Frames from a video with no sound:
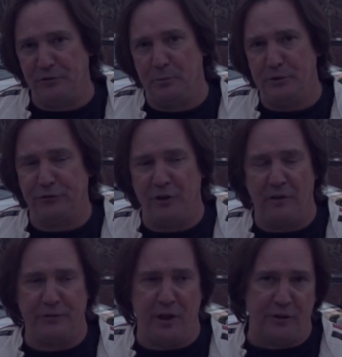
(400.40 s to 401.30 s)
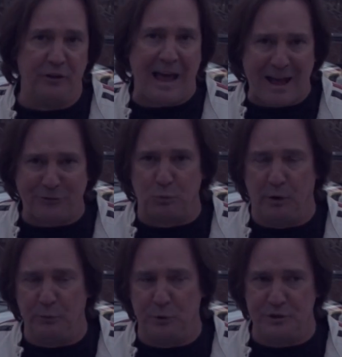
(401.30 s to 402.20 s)
some of this stuff. And the last
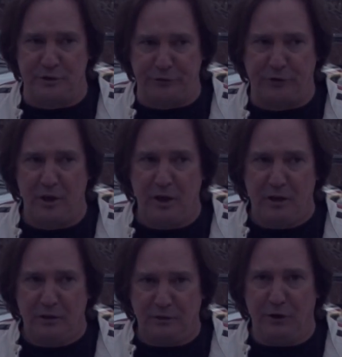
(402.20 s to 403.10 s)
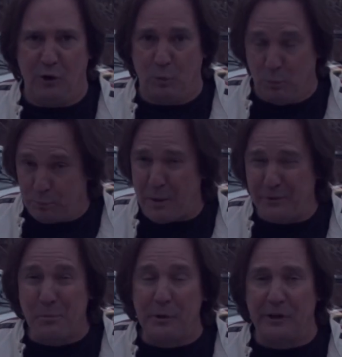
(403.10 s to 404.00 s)
one, which is
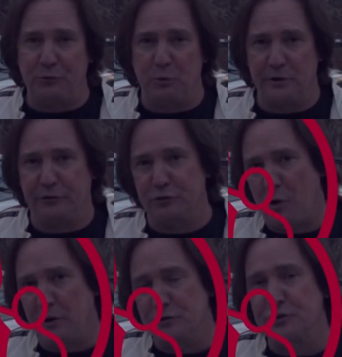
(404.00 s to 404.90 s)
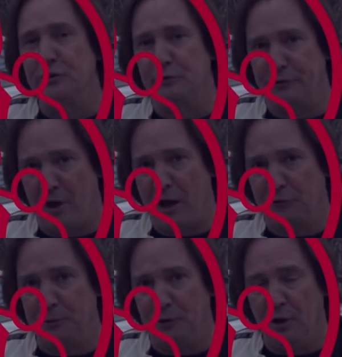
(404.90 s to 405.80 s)
probably the biggest one, is the Shriners Children's
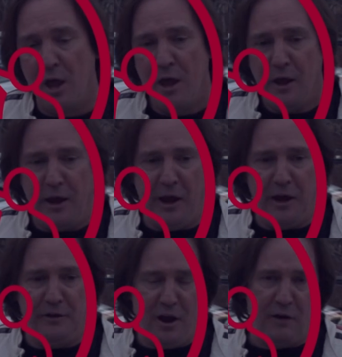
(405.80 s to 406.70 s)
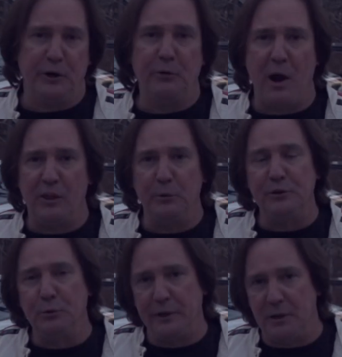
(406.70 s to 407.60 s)
Hospital. And every rally we
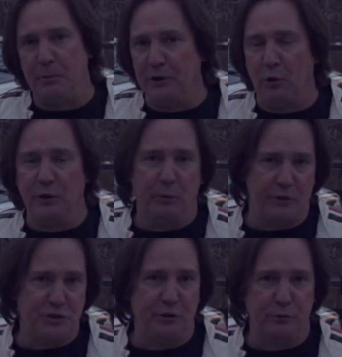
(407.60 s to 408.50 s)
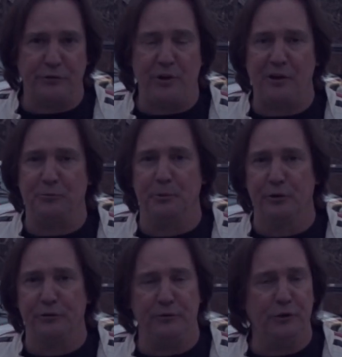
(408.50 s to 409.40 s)
do, we end up by going to one of the children's
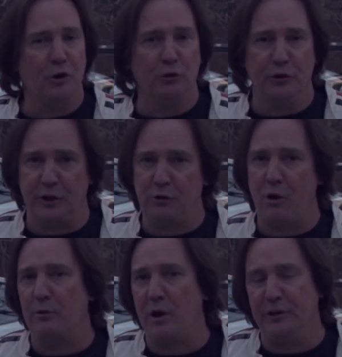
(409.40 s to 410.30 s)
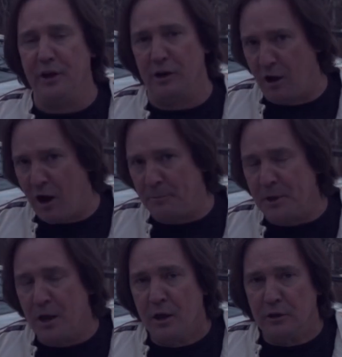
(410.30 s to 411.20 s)
hospitals. If you go look at crownrally.com,
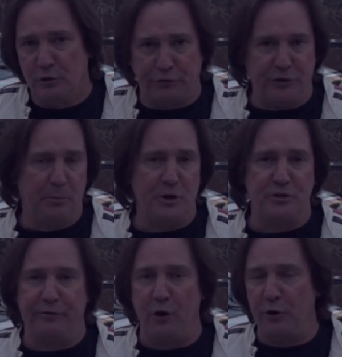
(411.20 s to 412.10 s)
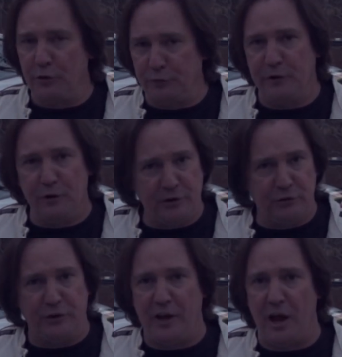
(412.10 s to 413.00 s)
you'll see a bunch of photos, videos,
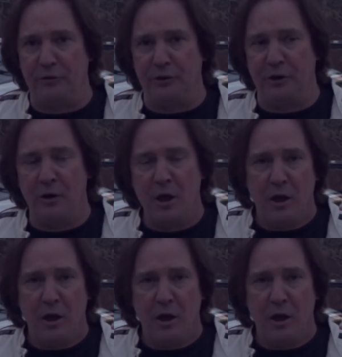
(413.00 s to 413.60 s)
everything out there.